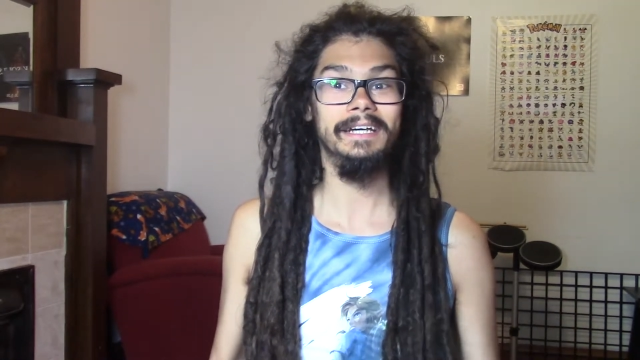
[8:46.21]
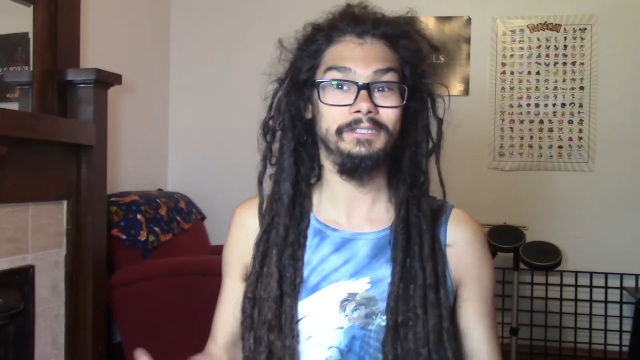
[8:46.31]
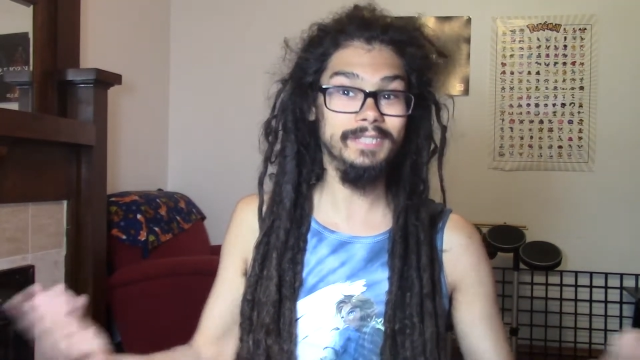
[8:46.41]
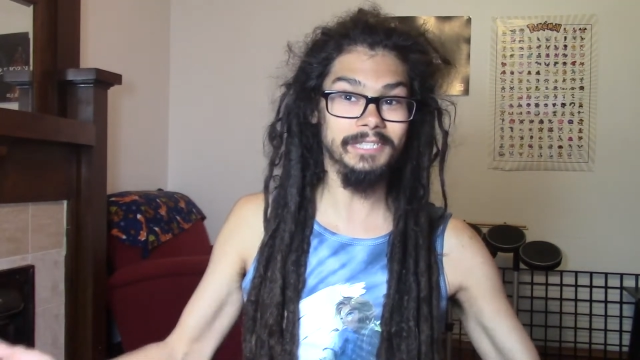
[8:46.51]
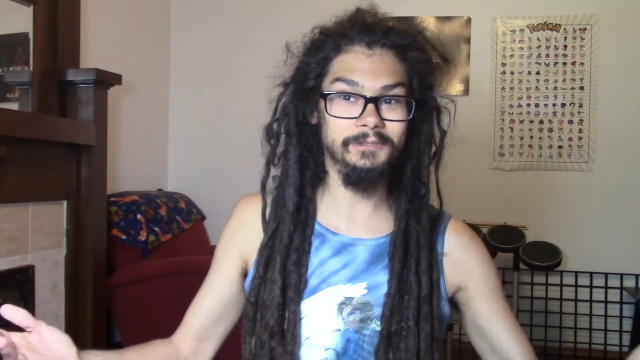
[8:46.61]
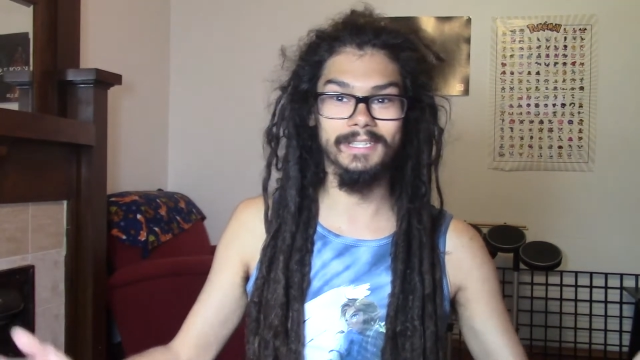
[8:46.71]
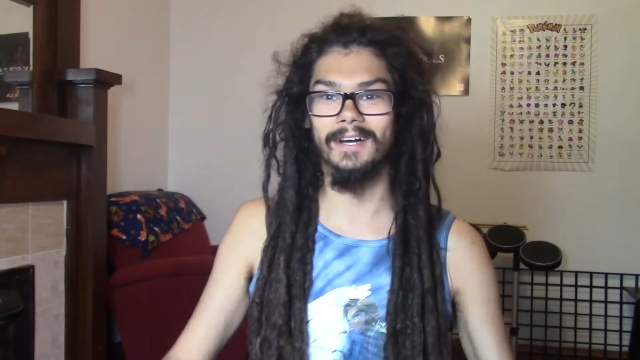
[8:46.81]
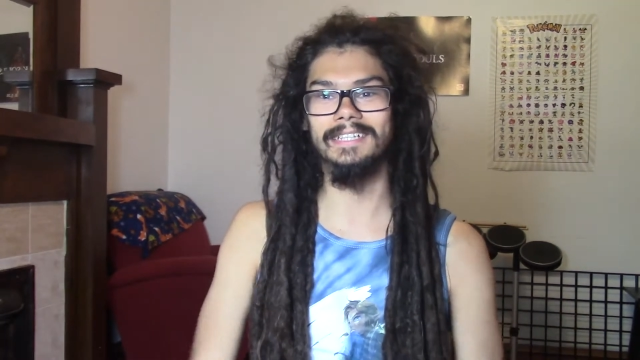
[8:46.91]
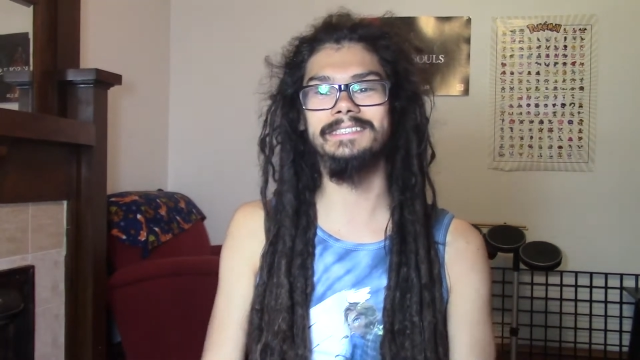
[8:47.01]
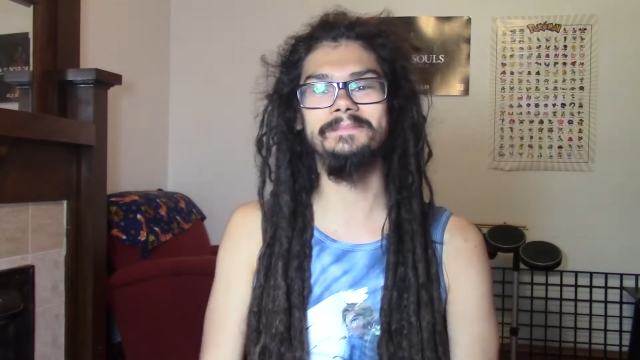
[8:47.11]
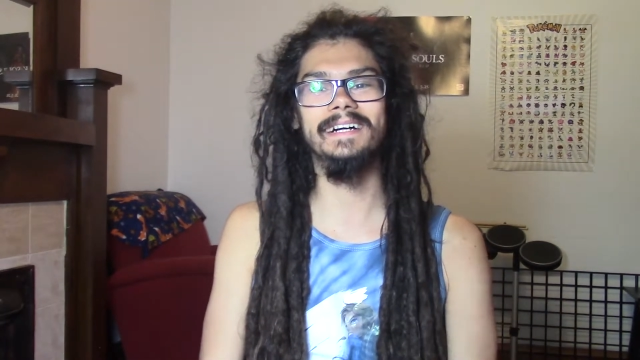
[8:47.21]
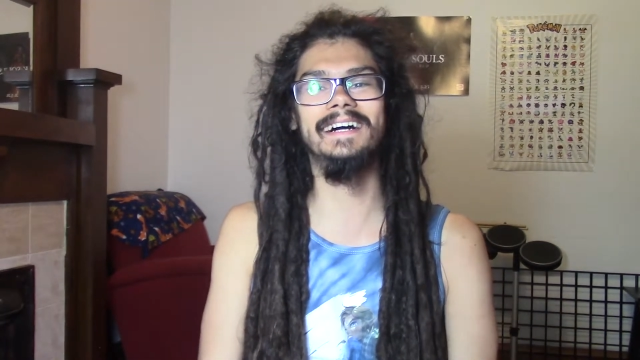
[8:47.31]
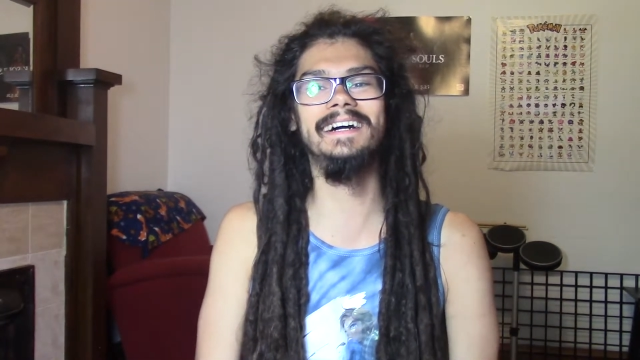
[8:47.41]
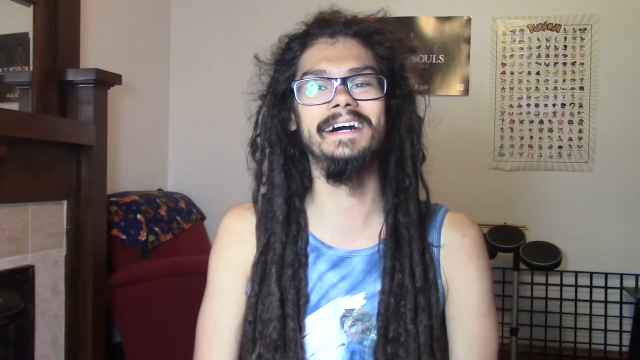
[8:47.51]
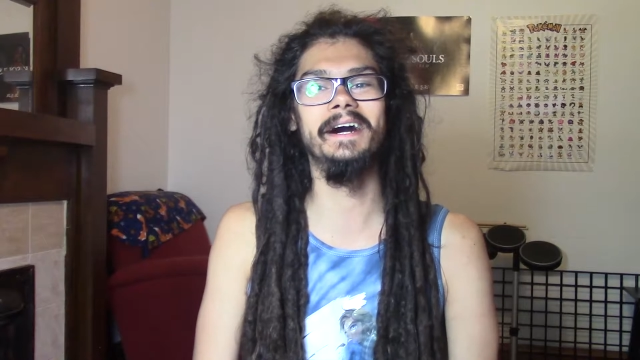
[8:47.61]
So that's really awesome.
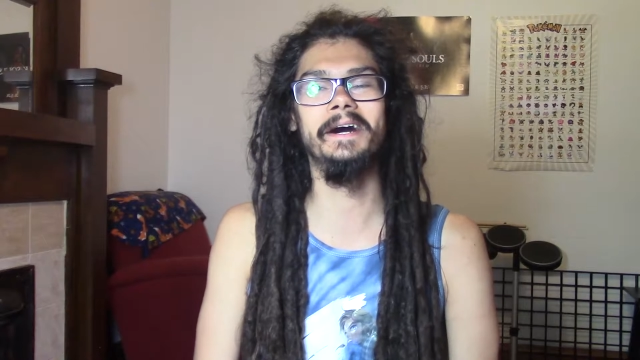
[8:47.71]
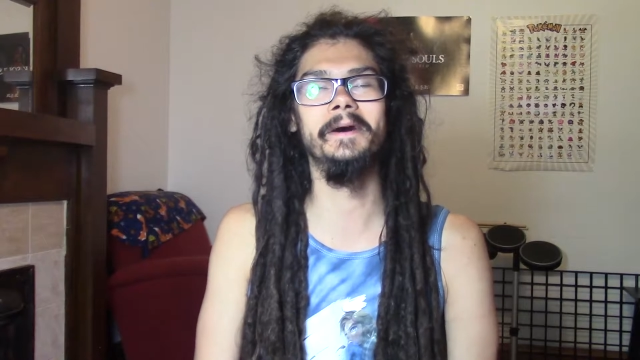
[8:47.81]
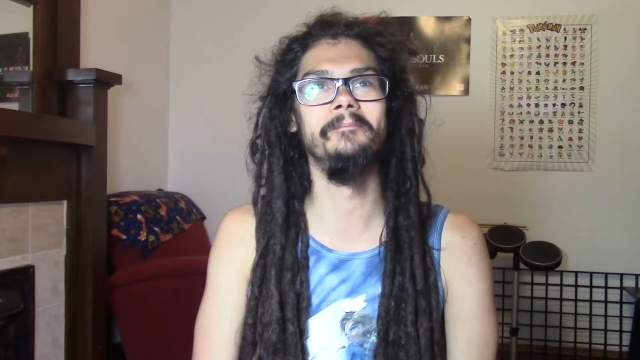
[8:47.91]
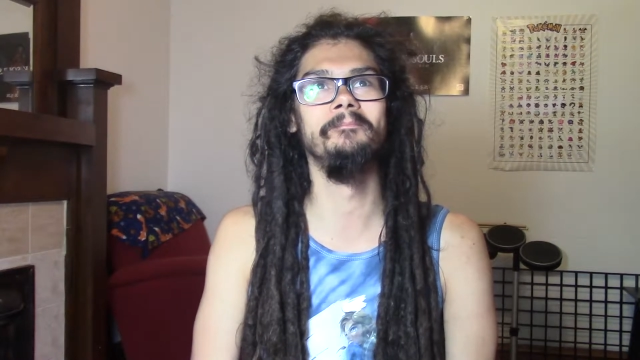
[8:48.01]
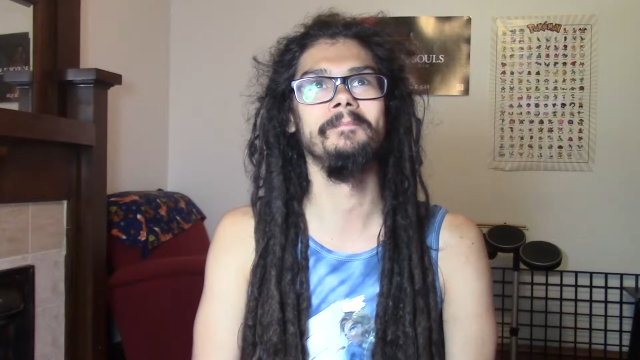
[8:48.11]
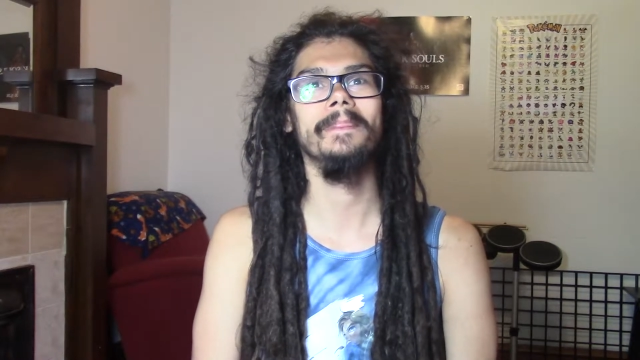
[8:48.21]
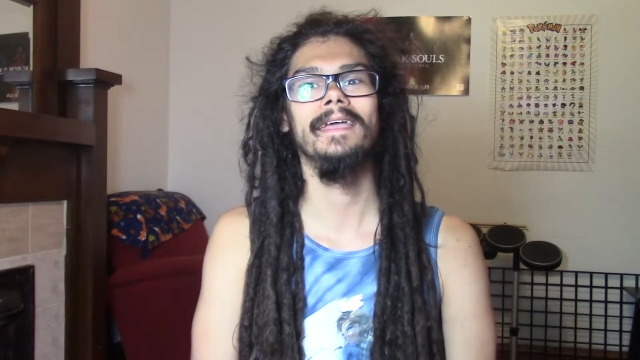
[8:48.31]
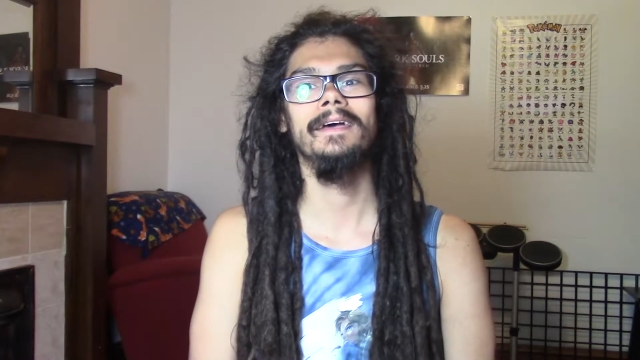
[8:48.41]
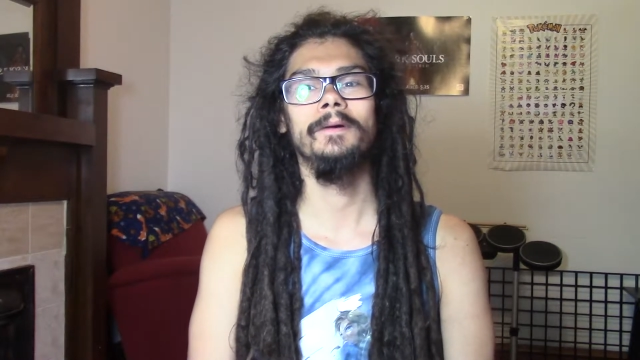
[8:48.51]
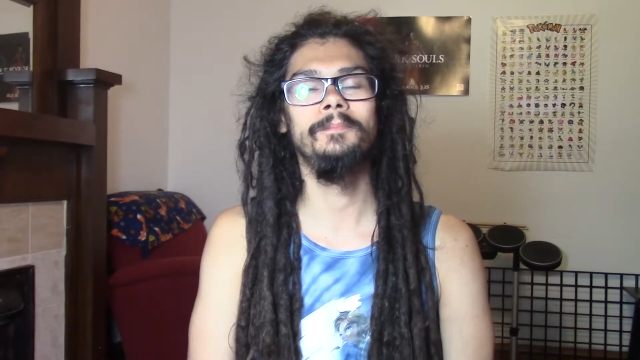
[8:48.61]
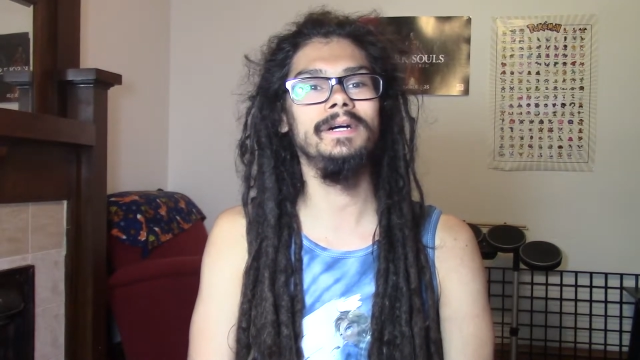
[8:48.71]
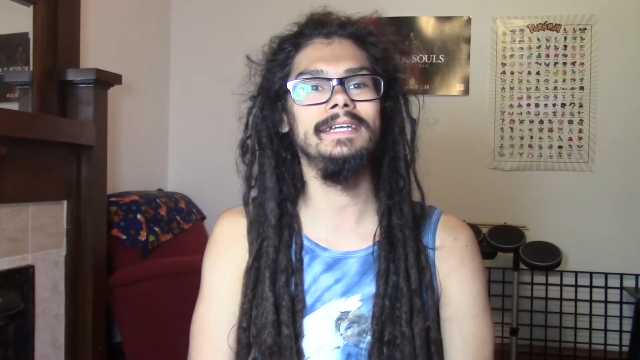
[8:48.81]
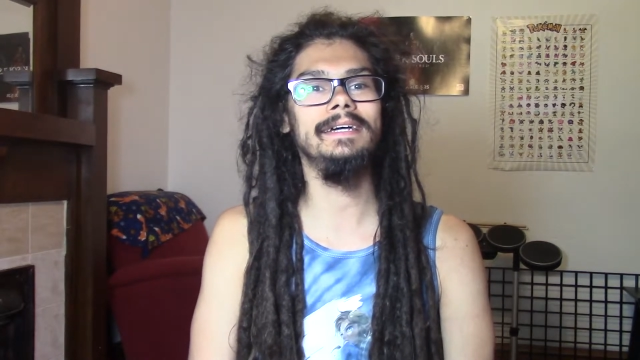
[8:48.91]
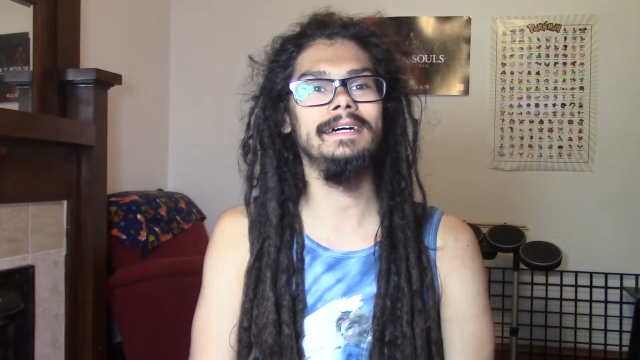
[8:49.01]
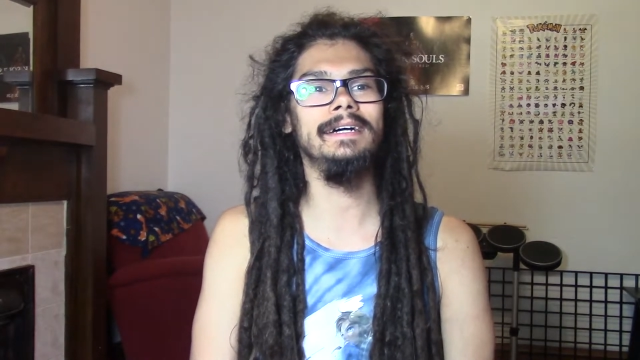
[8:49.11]

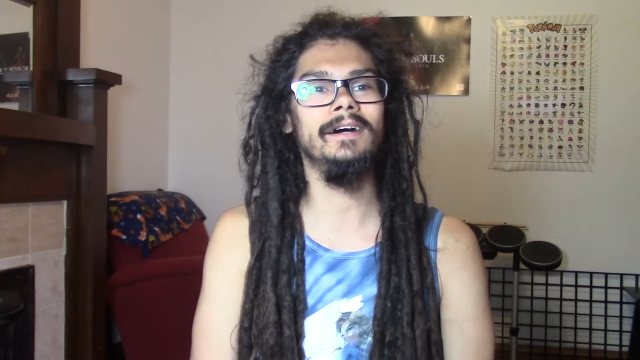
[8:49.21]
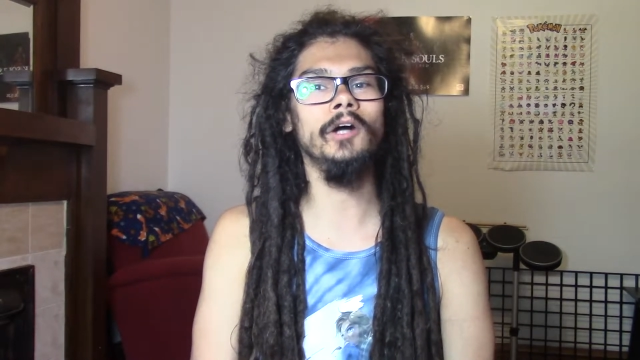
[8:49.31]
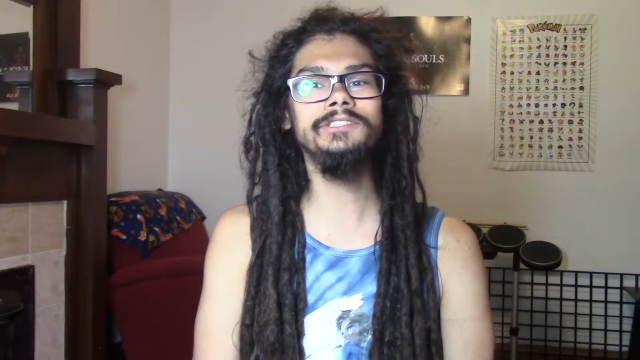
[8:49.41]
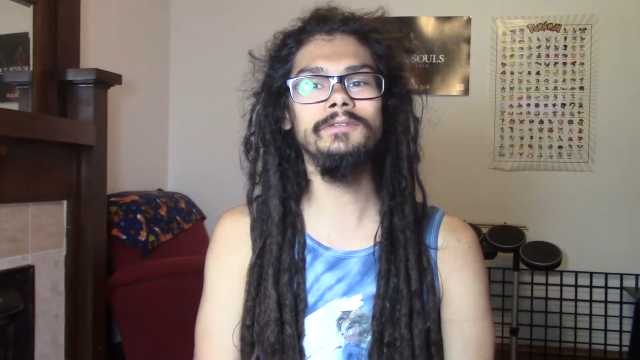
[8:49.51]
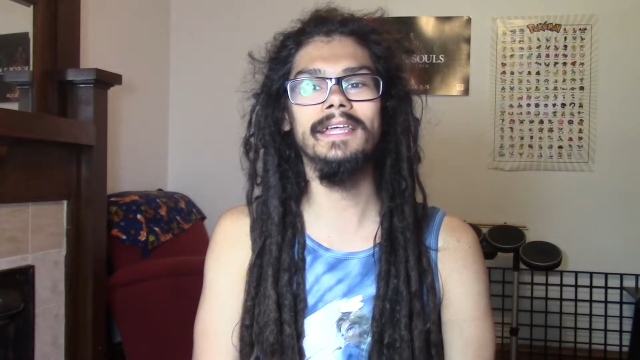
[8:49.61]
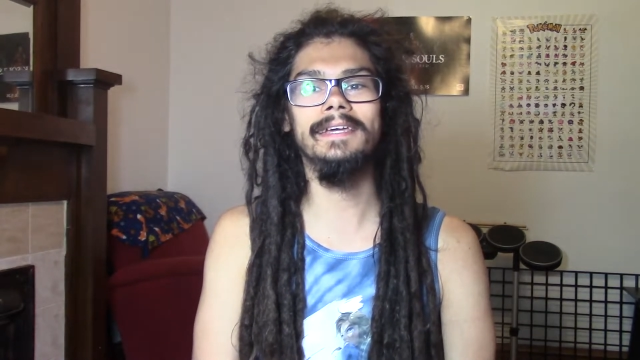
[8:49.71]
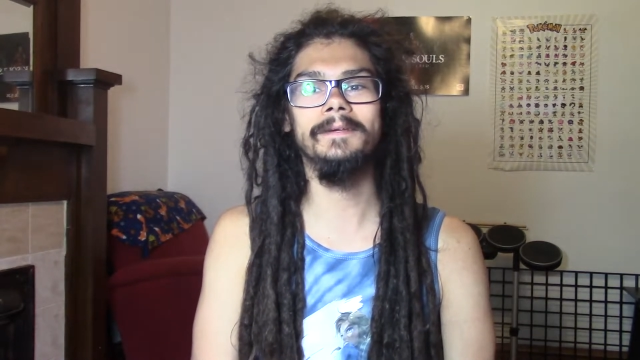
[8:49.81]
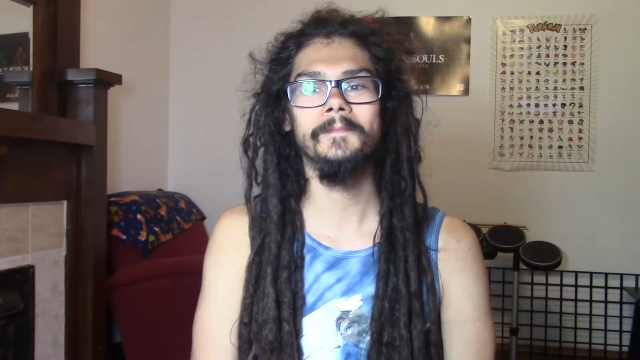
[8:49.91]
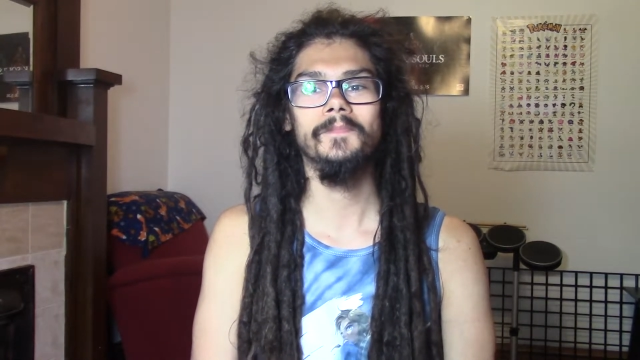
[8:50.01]
But also, like,